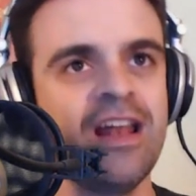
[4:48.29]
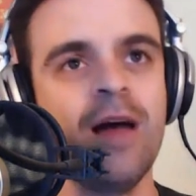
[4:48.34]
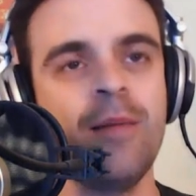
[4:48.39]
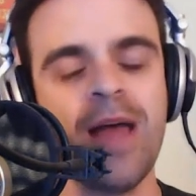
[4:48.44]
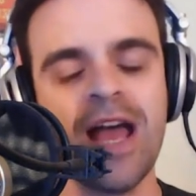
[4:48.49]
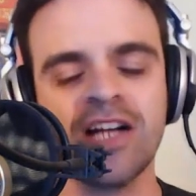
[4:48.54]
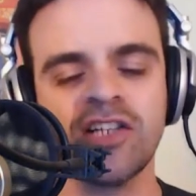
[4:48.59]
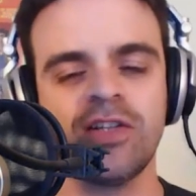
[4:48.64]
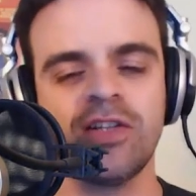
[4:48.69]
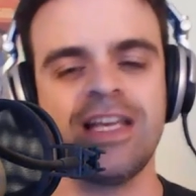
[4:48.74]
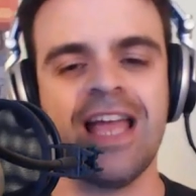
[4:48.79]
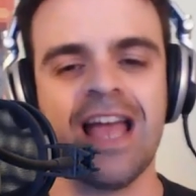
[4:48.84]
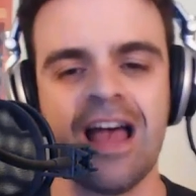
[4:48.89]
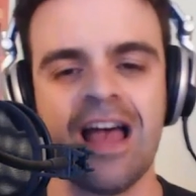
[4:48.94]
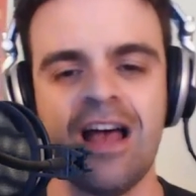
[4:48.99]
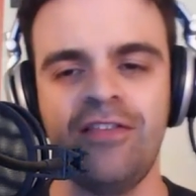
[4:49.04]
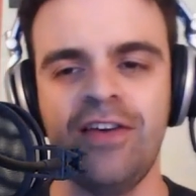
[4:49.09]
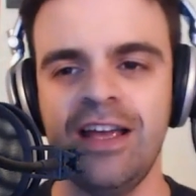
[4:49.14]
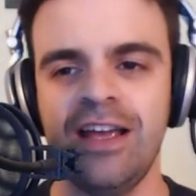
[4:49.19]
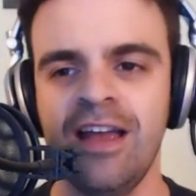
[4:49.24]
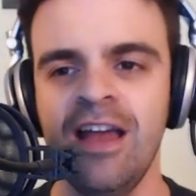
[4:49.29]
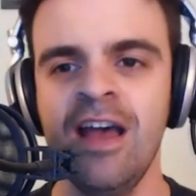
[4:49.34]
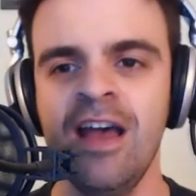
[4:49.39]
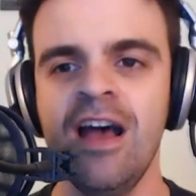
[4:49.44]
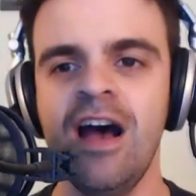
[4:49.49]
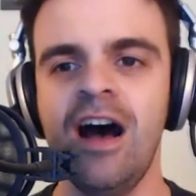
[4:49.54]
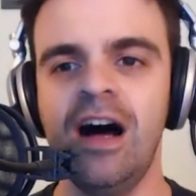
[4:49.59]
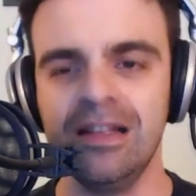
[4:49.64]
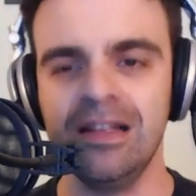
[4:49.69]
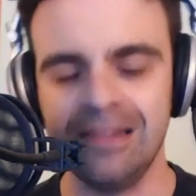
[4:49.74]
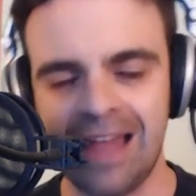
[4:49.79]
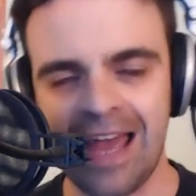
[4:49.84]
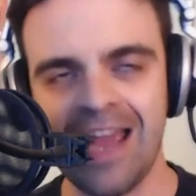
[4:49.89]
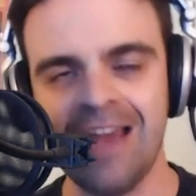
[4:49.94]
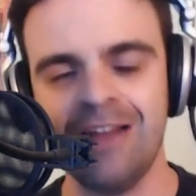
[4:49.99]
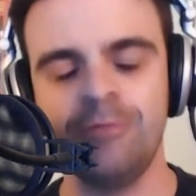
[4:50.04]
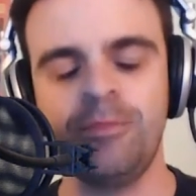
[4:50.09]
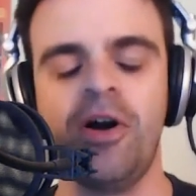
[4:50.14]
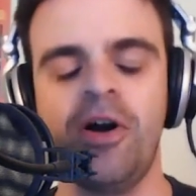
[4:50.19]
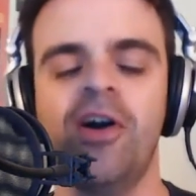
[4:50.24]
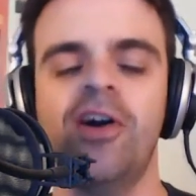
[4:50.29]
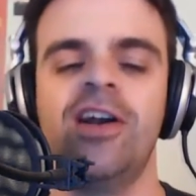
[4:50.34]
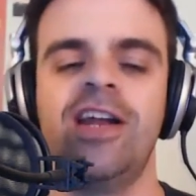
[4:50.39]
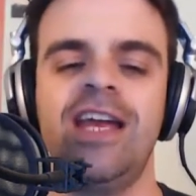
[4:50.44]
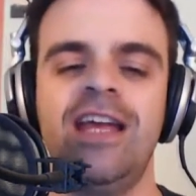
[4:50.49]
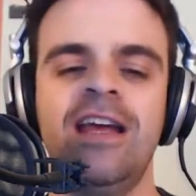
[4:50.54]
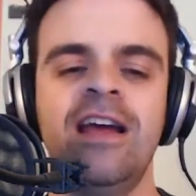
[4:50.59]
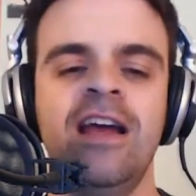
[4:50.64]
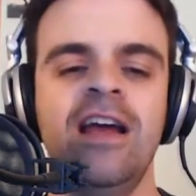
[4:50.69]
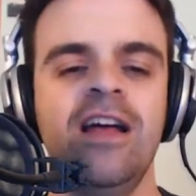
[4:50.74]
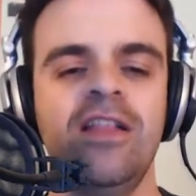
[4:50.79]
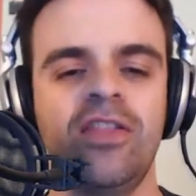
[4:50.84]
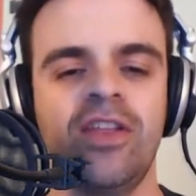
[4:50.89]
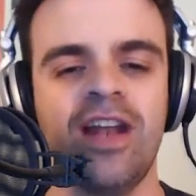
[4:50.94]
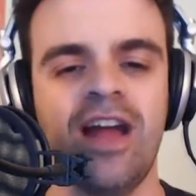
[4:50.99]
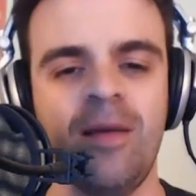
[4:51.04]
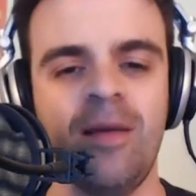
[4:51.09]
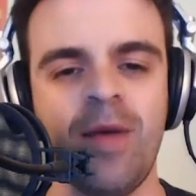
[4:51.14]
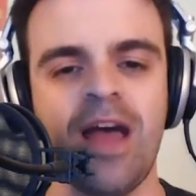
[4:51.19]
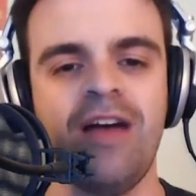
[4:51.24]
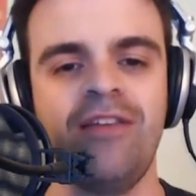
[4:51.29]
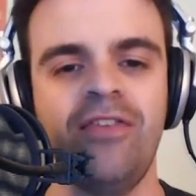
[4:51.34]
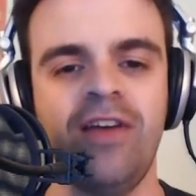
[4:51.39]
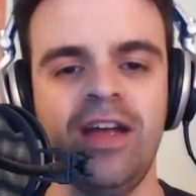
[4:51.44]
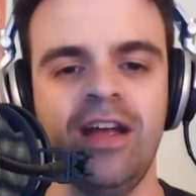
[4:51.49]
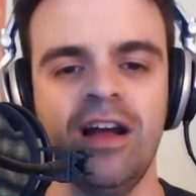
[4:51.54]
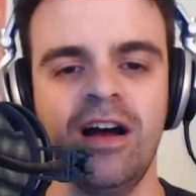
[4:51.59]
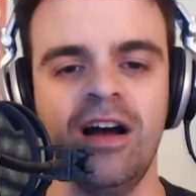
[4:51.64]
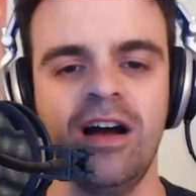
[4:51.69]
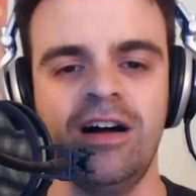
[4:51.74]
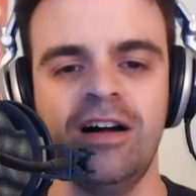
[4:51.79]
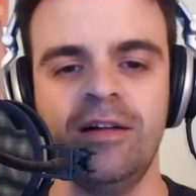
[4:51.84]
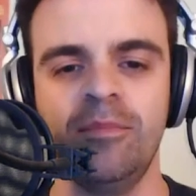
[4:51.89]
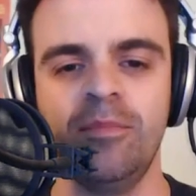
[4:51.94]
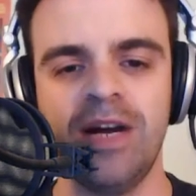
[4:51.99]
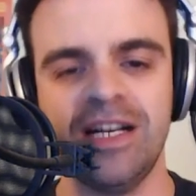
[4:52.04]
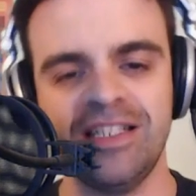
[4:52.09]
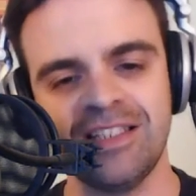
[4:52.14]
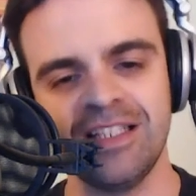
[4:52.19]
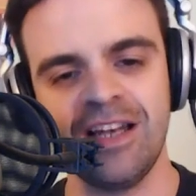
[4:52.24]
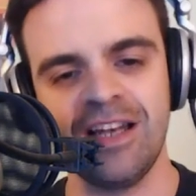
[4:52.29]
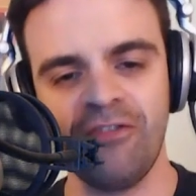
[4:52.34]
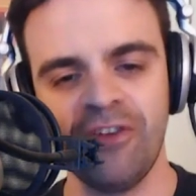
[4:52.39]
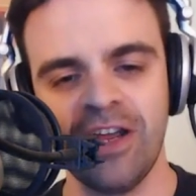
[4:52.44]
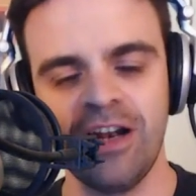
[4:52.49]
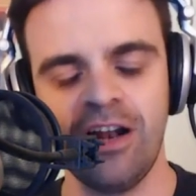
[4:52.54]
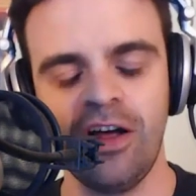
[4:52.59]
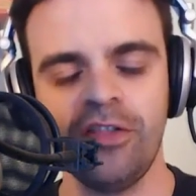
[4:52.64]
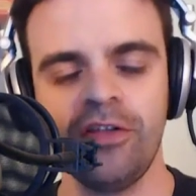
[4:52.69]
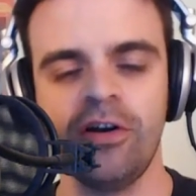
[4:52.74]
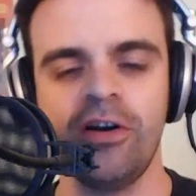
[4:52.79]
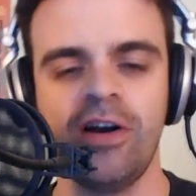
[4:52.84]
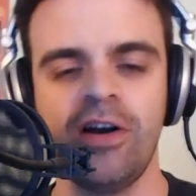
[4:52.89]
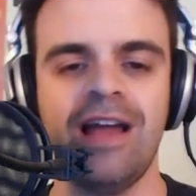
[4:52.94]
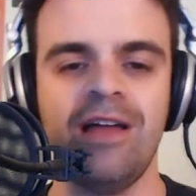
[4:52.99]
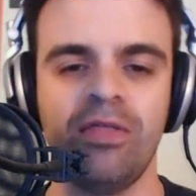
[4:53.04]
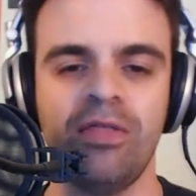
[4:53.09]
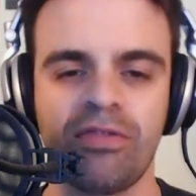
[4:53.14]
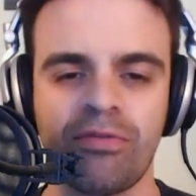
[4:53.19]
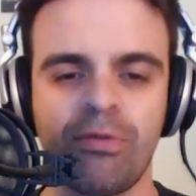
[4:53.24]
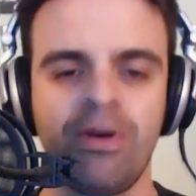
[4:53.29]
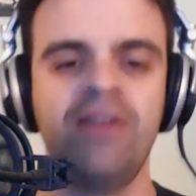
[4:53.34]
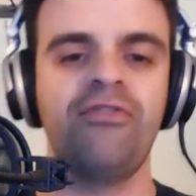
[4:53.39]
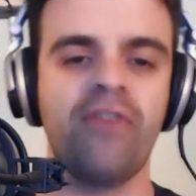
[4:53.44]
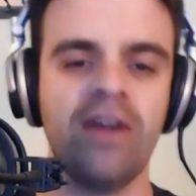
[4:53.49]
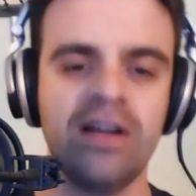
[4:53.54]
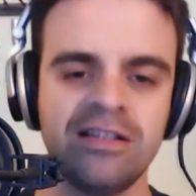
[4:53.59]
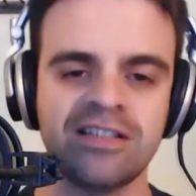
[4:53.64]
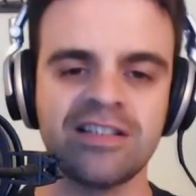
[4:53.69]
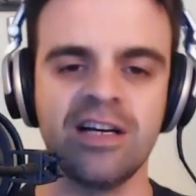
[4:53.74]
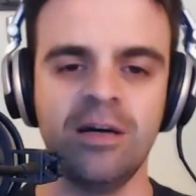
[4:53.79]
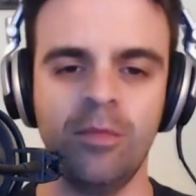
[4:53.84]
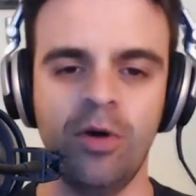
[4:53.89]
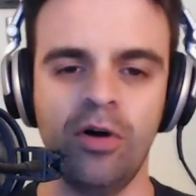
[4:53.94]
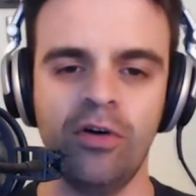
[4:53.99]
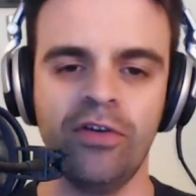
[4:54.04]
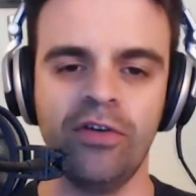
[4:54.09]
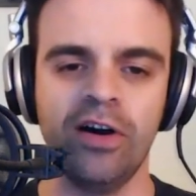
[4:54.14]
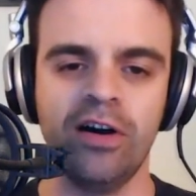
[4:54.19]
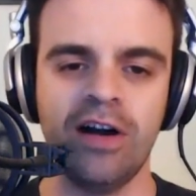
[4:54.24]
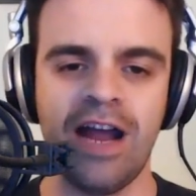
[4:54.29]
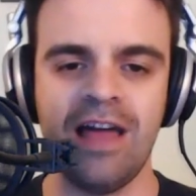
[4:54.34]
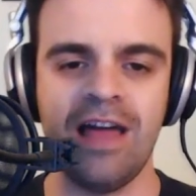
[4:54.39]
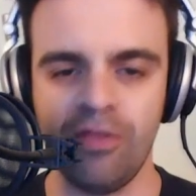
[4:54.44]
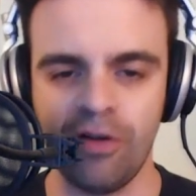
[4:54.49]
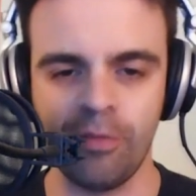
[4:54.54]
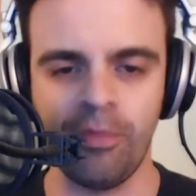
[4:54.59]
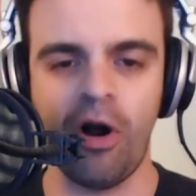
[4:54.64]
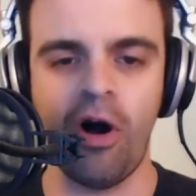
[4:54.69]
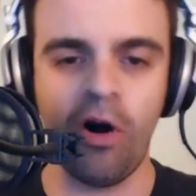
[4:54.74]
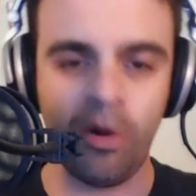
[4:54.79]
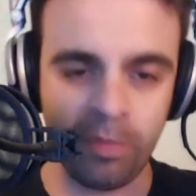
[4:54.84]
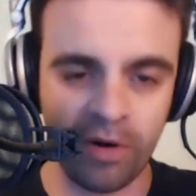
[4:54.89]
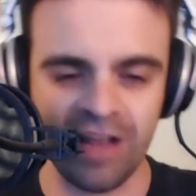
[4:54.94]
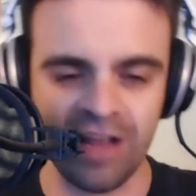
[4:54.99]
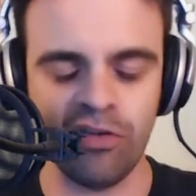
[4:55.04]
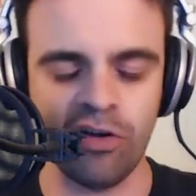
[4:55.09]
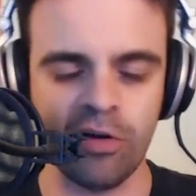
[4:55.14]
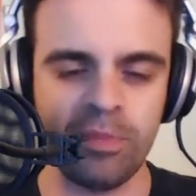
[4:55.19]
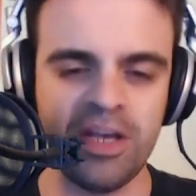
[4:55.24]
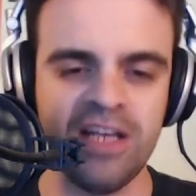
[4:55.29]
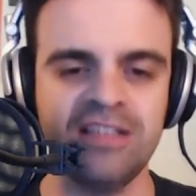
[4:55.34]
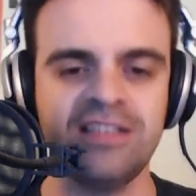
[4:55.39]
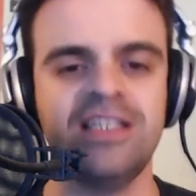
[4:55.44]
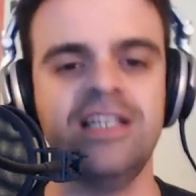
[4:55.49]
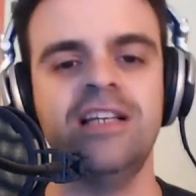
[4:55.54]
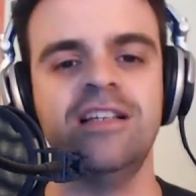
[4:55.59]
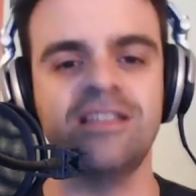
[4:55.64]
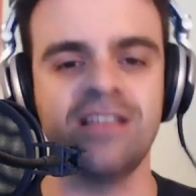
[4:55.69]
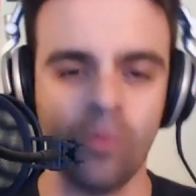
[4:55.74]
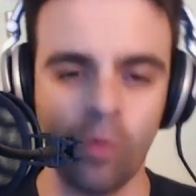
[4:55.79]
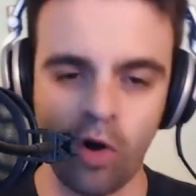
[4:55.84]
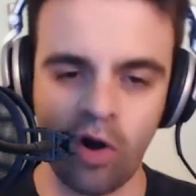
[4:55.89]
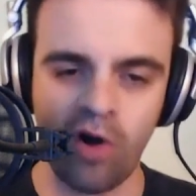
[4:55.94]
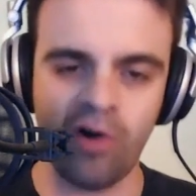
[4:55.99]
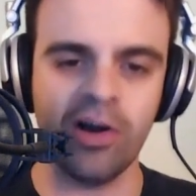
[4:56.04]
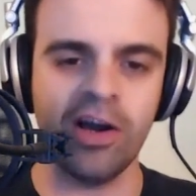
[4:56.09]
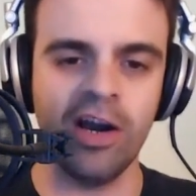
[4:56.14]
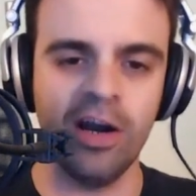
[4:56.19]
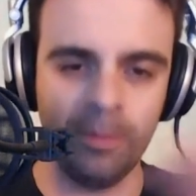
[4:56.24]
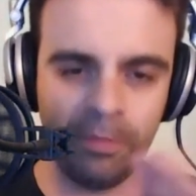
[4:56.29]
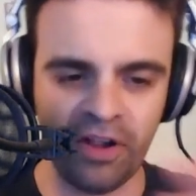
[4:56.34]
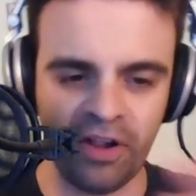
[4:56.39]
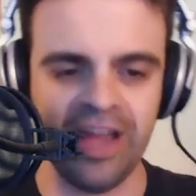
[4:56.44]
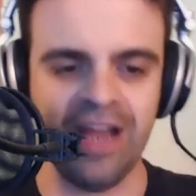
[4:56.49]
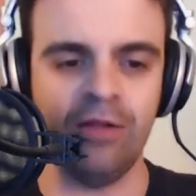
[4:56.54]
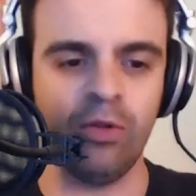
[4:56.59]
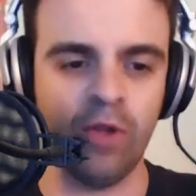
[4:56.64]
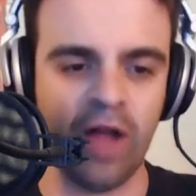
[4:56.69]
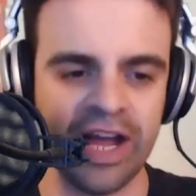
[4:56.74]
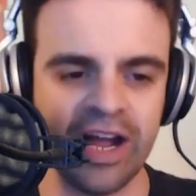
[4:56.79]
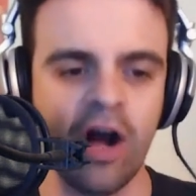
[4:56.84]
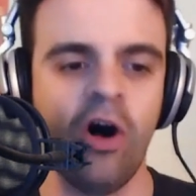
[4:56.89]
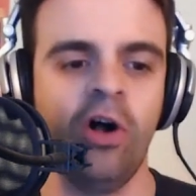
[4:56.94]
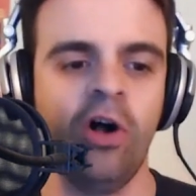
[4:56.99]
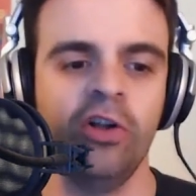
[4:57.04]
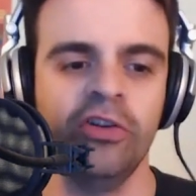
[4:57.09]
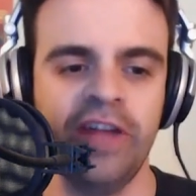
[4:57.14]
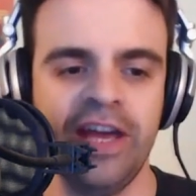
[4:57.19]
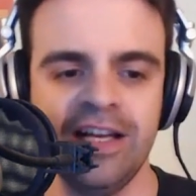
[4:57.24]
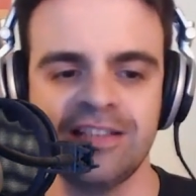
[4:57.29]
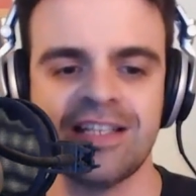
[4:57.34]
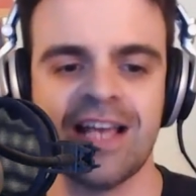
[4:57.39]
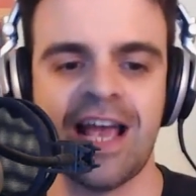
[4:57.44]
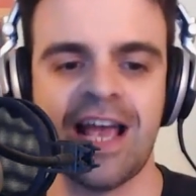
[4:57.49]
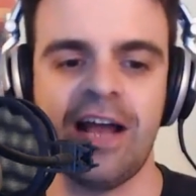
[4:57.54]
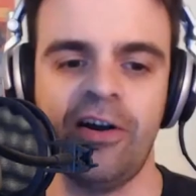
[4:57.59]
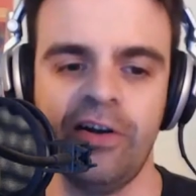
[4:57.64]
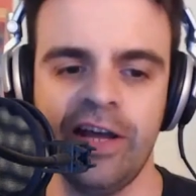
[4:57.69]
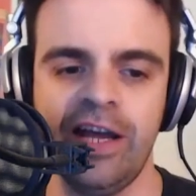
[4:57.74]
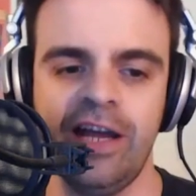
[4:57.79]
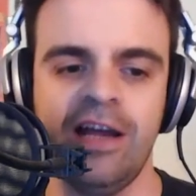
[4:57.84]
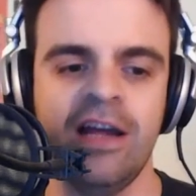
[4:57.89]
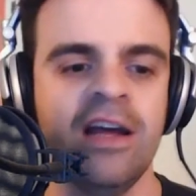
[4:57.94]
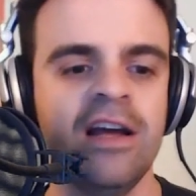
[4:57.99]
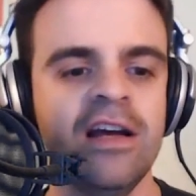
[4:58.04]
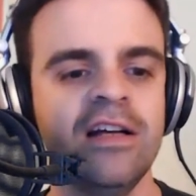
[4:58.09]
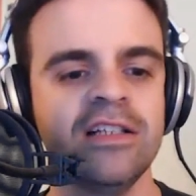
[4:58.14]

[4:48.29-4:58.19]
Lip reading: I'm actually having a LAN party that I'm having my significant other and 3 friends come over, and they're all bringing their PCs, and we're all going to play like all day Saturday.